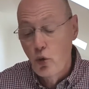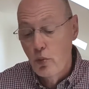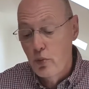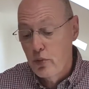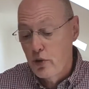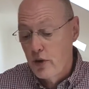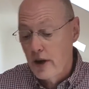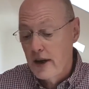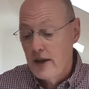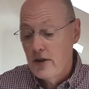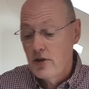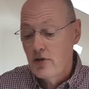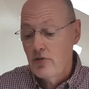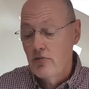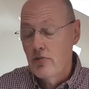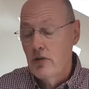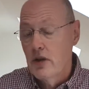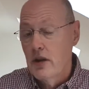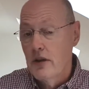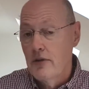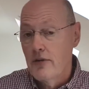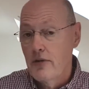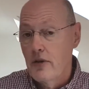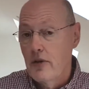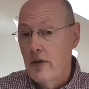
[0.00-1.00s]
price
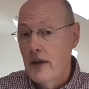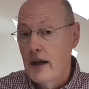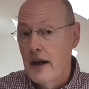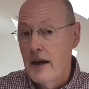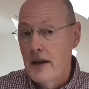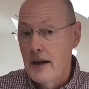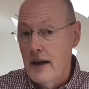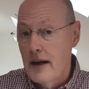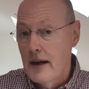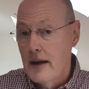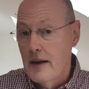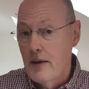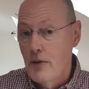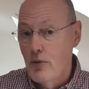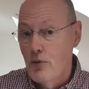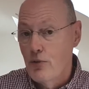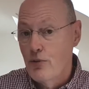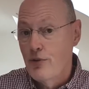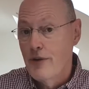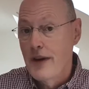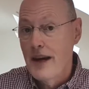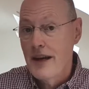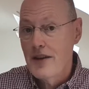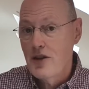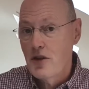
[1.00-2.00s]
really for that
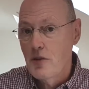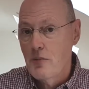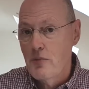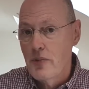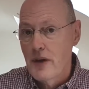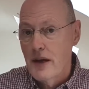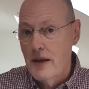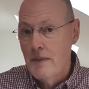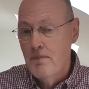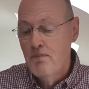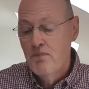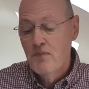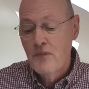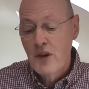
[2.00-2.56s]
recipe.